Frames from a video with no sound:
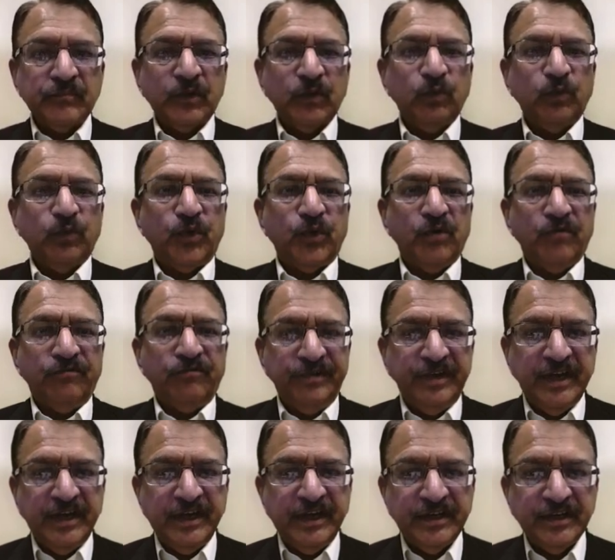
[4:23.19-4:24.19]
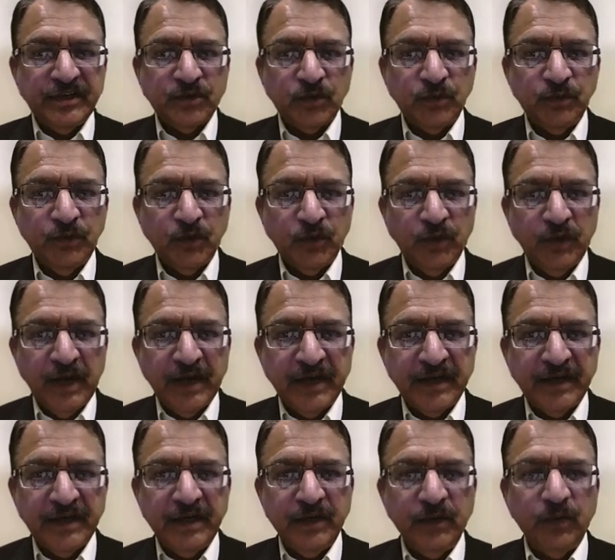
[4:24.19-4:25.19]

from where it is to be collected,